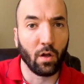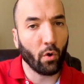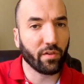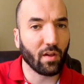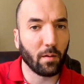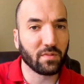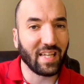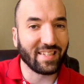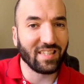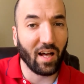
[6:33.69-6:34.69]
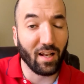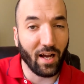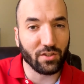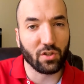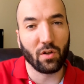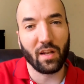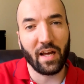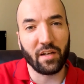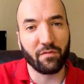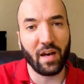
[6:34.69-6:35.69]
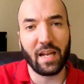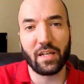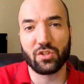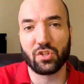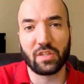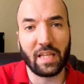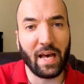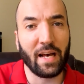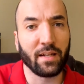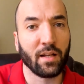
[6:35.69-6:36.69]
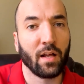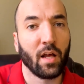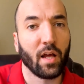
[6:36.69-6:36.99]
or some technological advantage that